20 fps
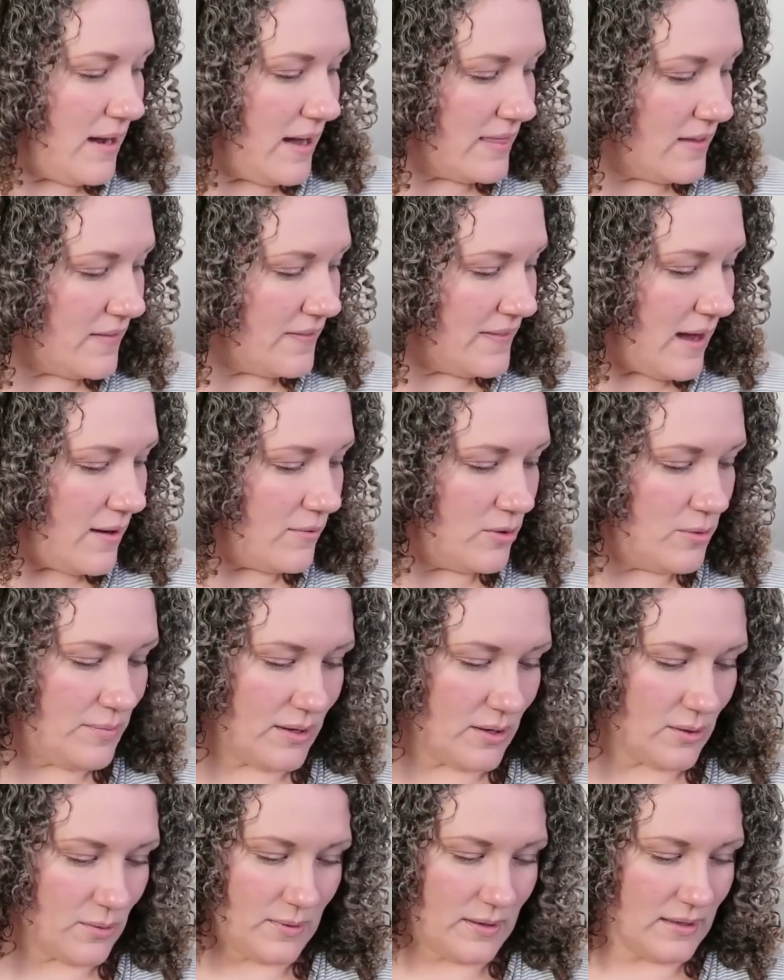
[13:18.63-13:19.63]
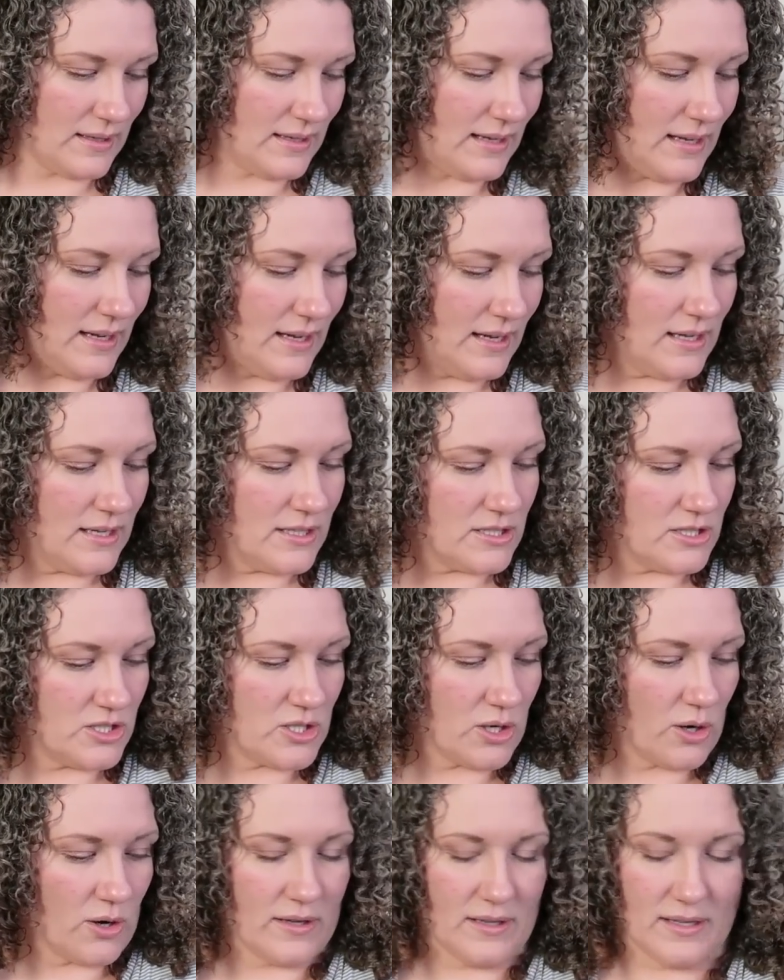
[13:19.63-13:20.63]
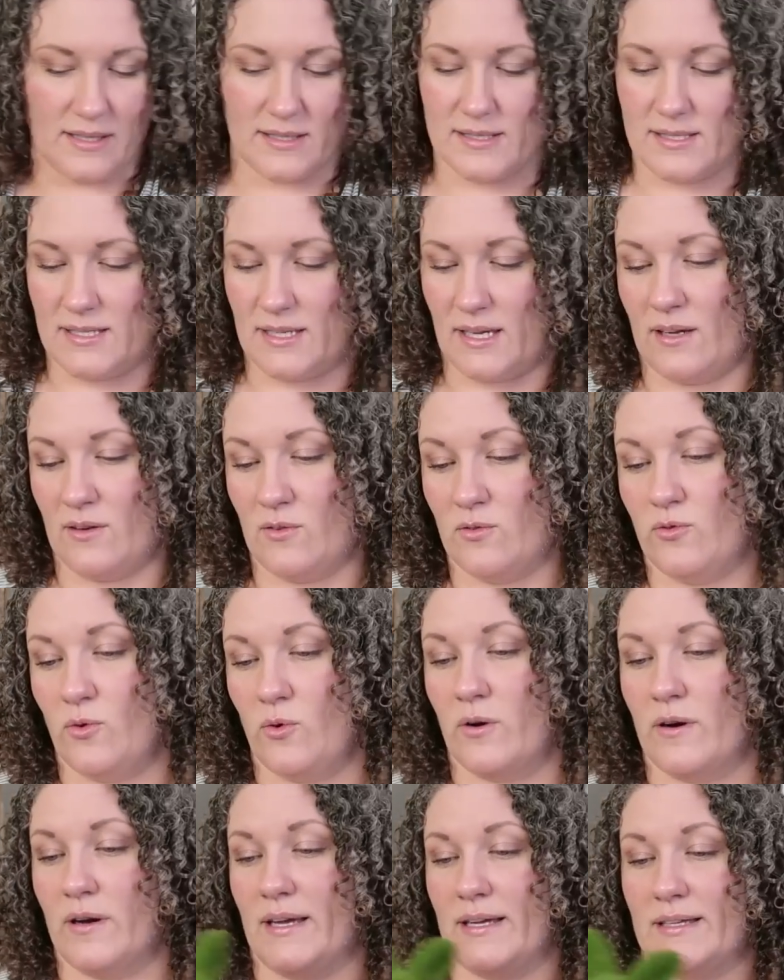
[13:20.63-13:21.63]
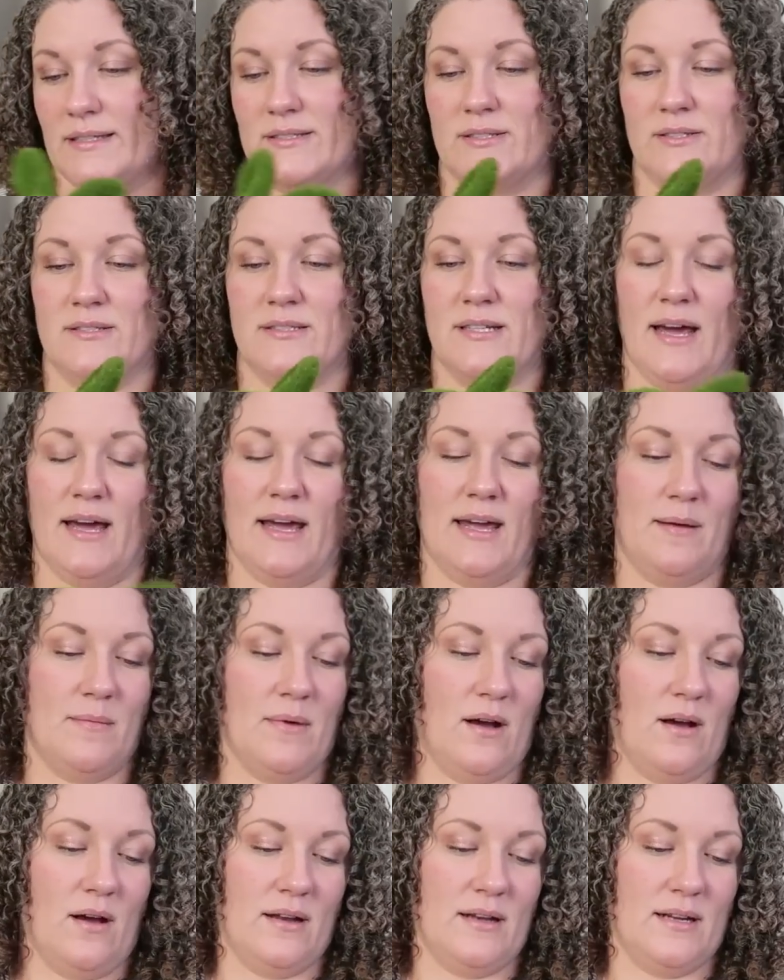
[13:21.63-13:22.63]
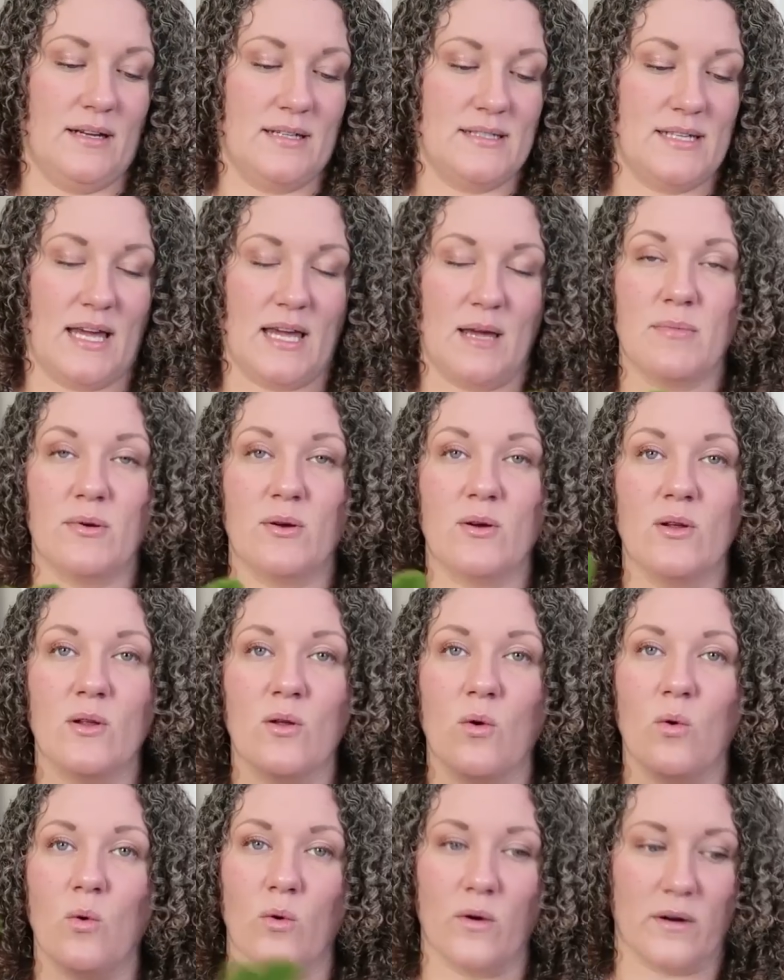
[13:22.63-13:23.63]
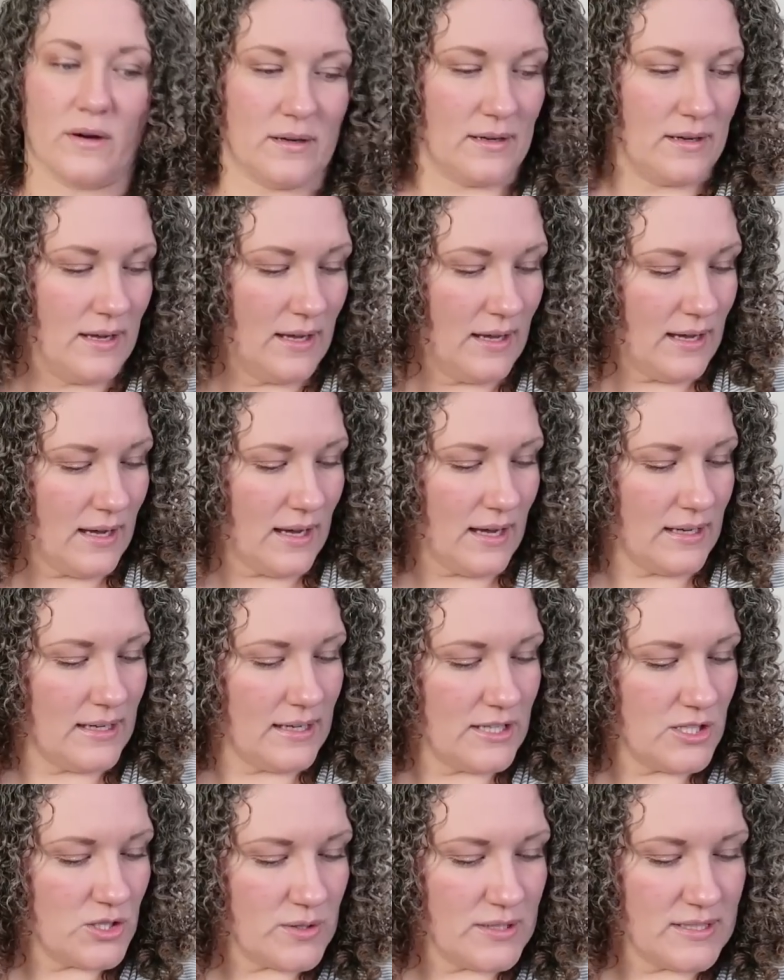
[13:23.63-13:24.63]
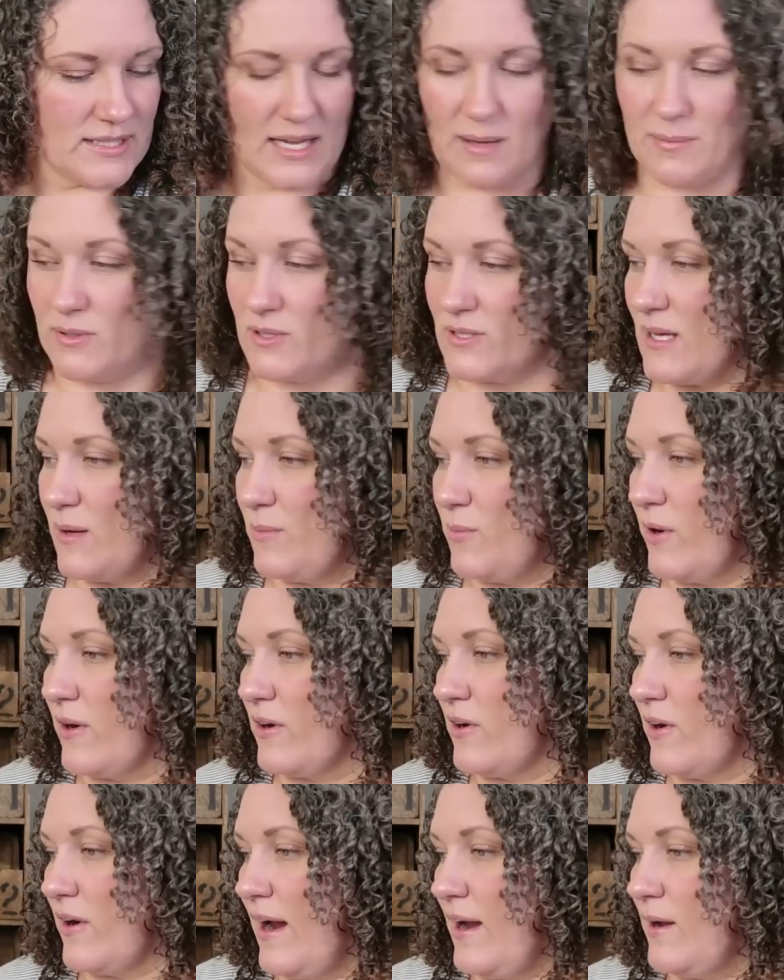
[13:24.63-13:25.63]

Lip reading: I thought that would be a really darling scene for Easter time on a table or an entry table somewhere in our